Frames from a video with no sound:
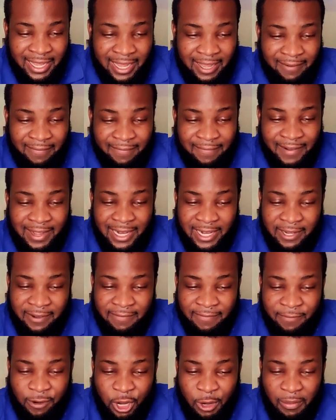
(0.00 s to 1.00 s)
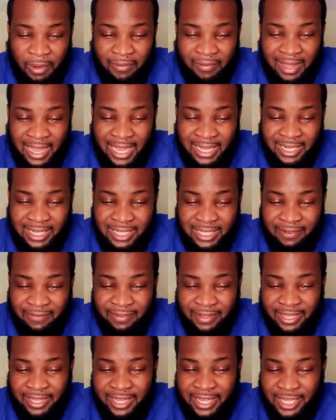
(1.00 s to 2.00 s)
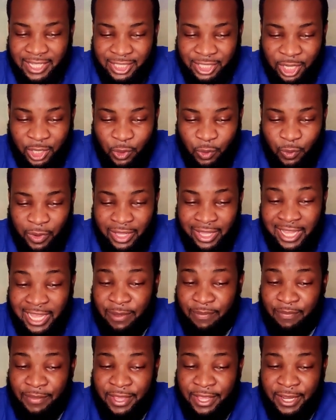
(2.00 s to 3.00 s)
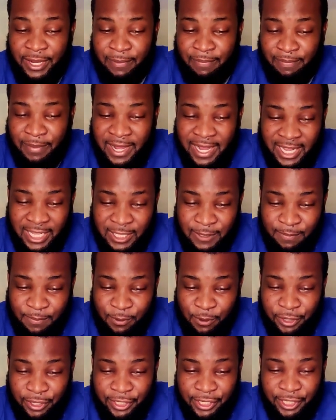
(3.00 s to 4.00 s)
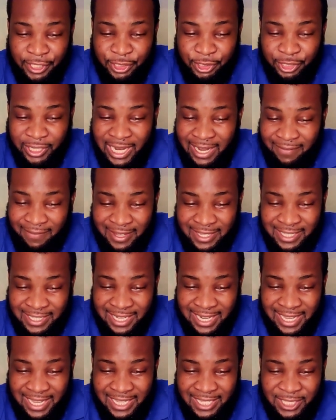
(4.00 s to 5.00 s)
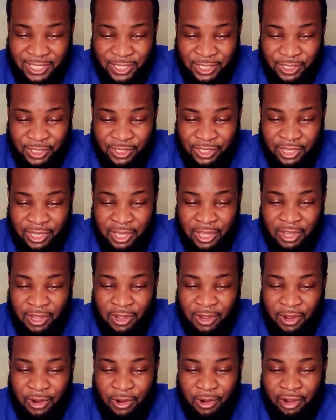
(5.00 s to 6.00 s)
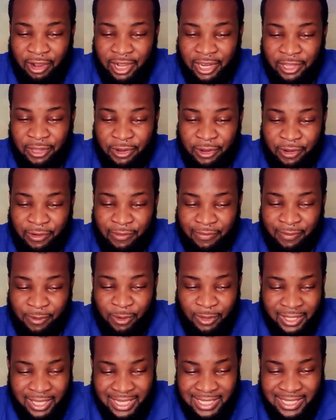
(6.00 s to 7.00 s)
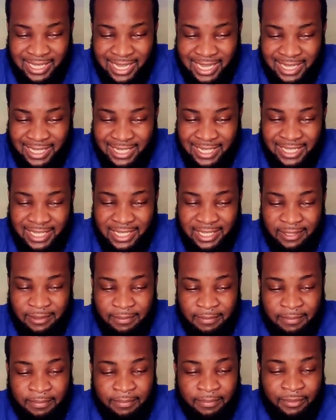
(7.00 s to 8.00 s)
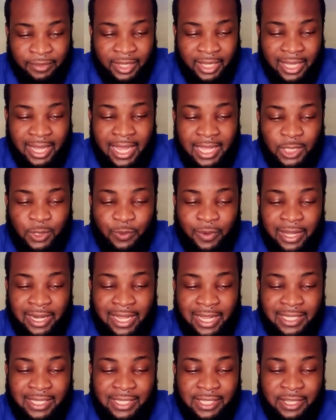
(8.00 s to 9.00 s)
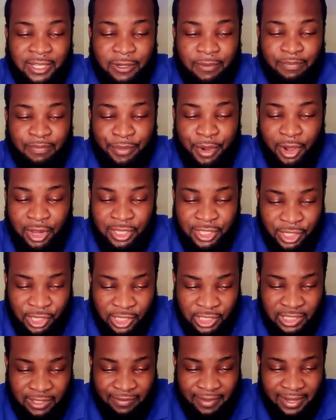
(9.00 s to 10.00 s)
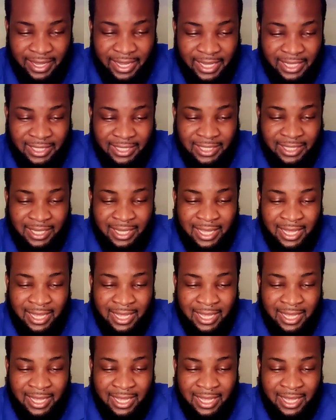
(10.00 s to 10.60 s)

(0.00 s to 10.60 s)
a valid form of identification, whether it be your passport, your driver's license, or your voter's ID, as well as your birth certificate.